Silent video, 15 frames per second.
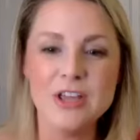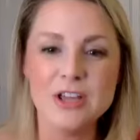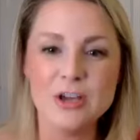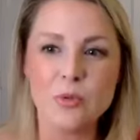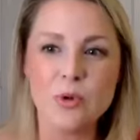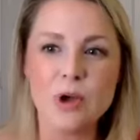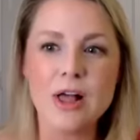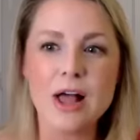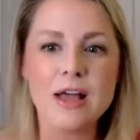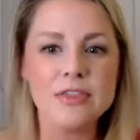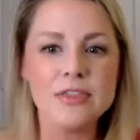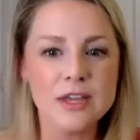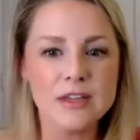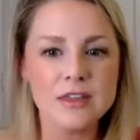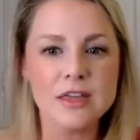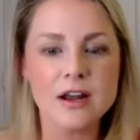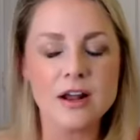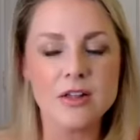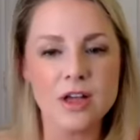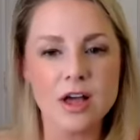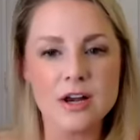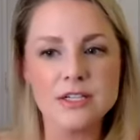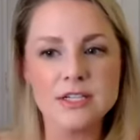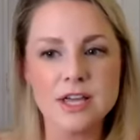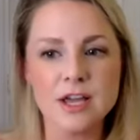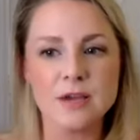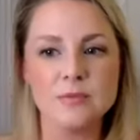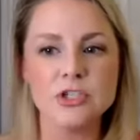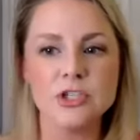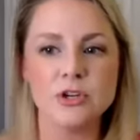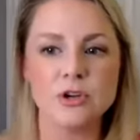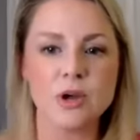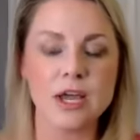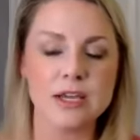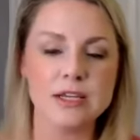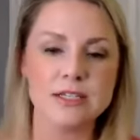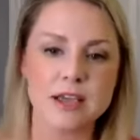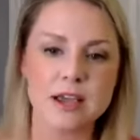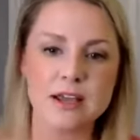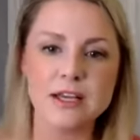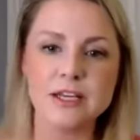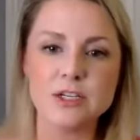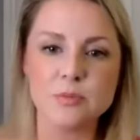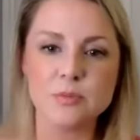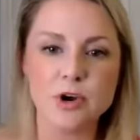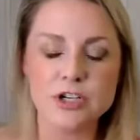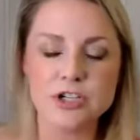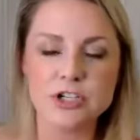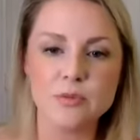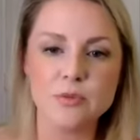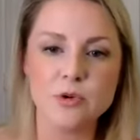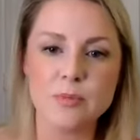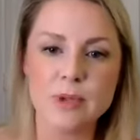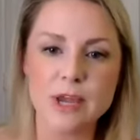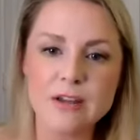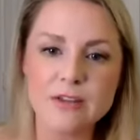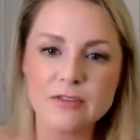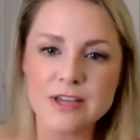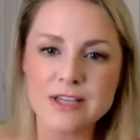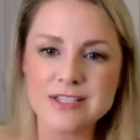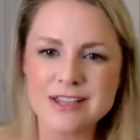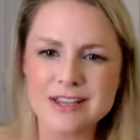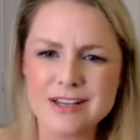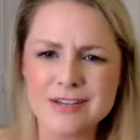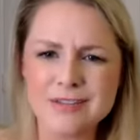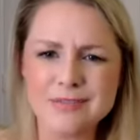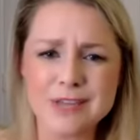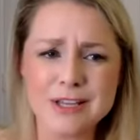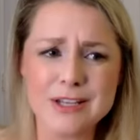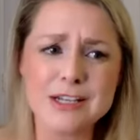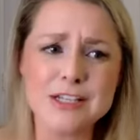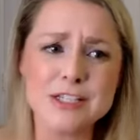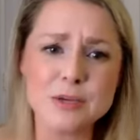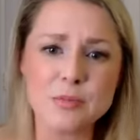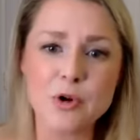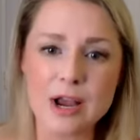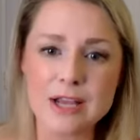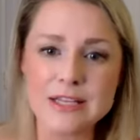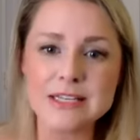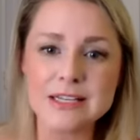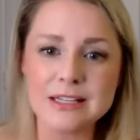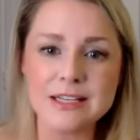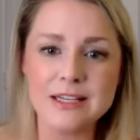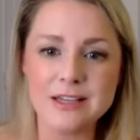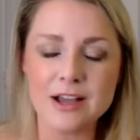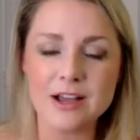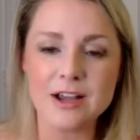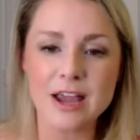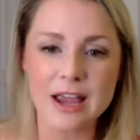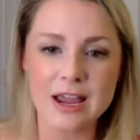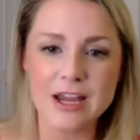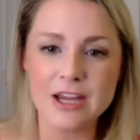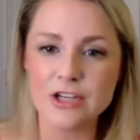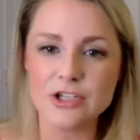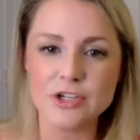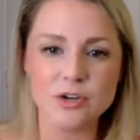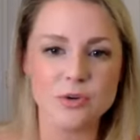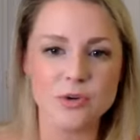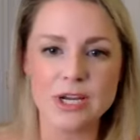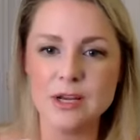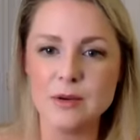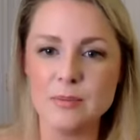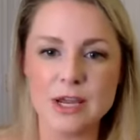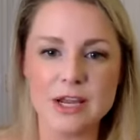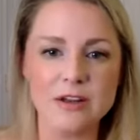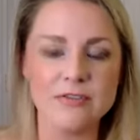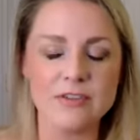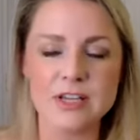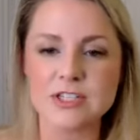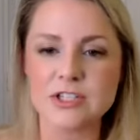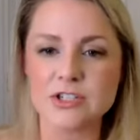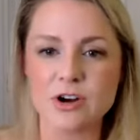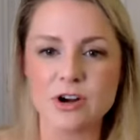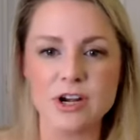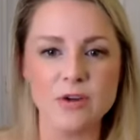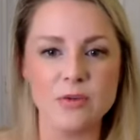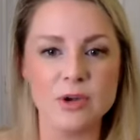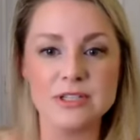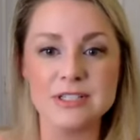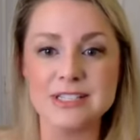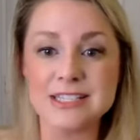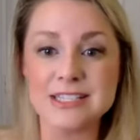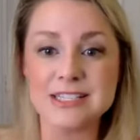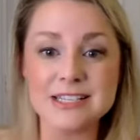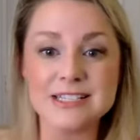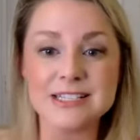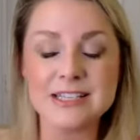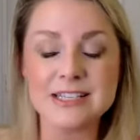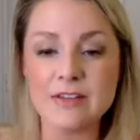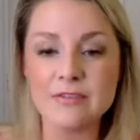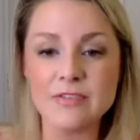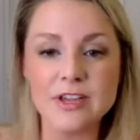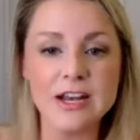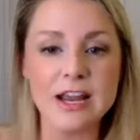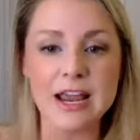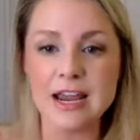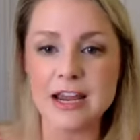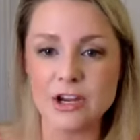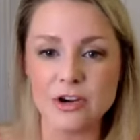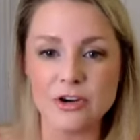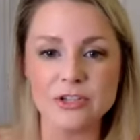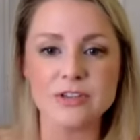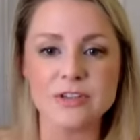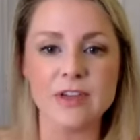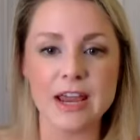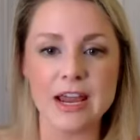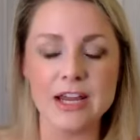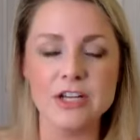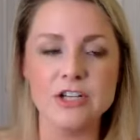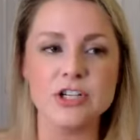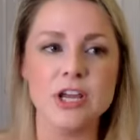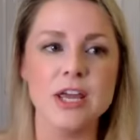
Well, I think that a lot of times, anxiety and depression will manifest at a kind of surprisingly young age. It can manifest starting around 6, 7, 8 years of age.